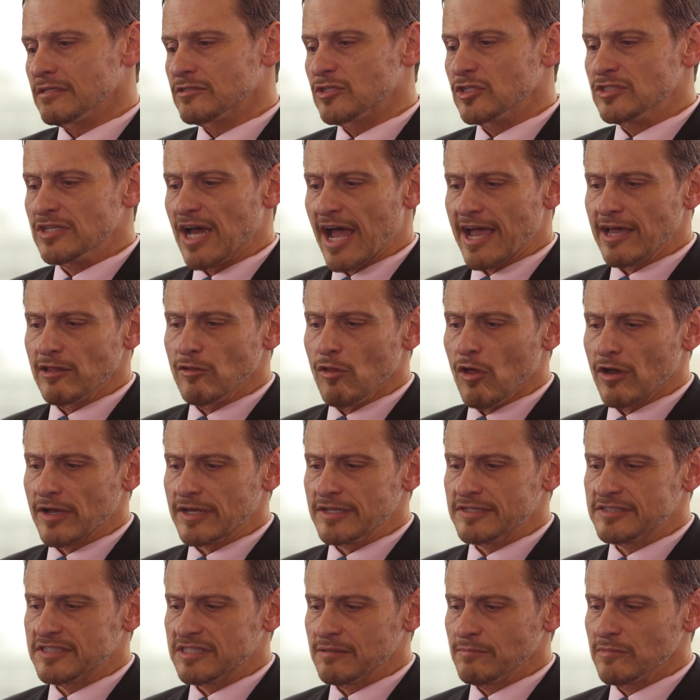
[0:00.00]
to
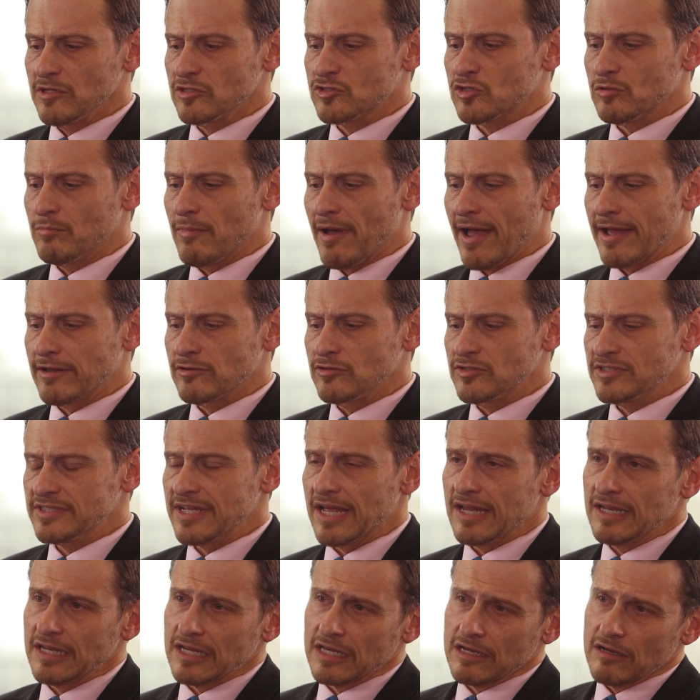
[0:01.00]
dialogue is similar to my
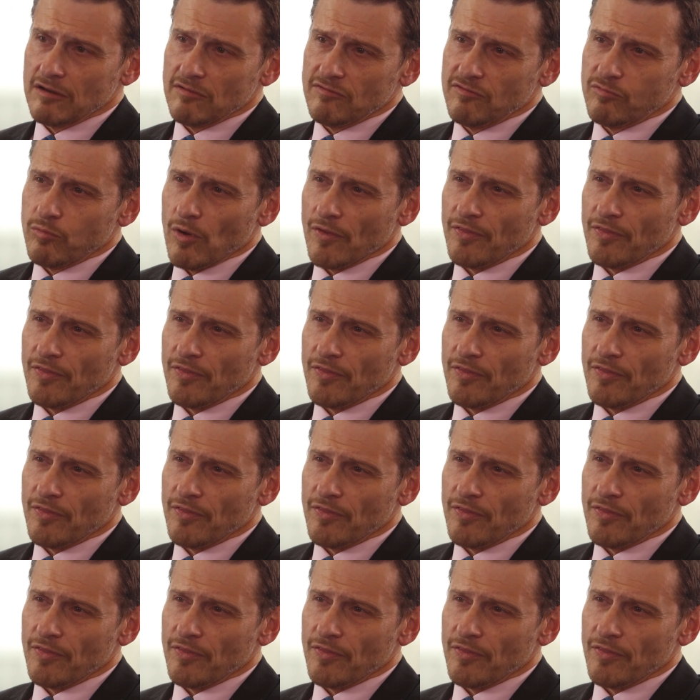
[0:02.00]
understanding of